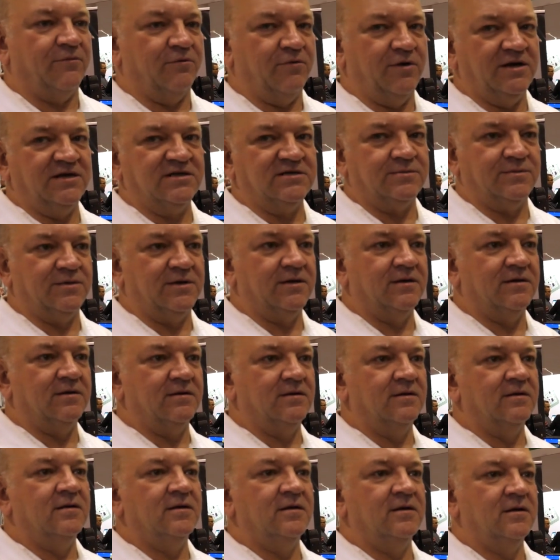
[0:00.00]
arrangement
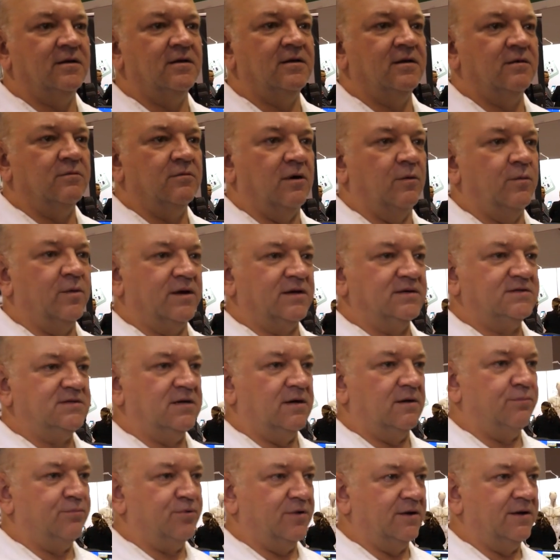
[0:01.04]
where we can
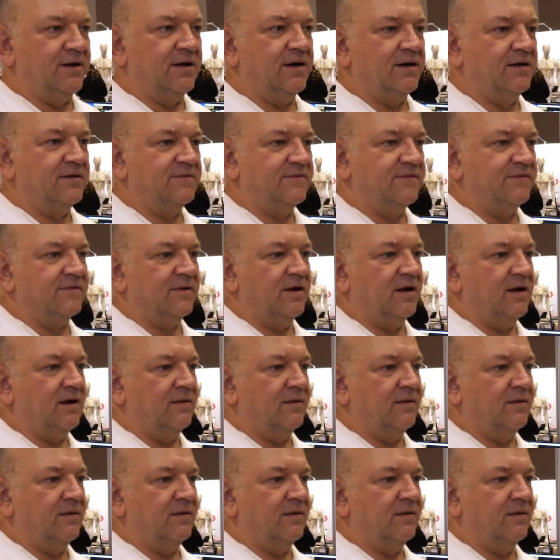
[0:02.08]
sell print heads.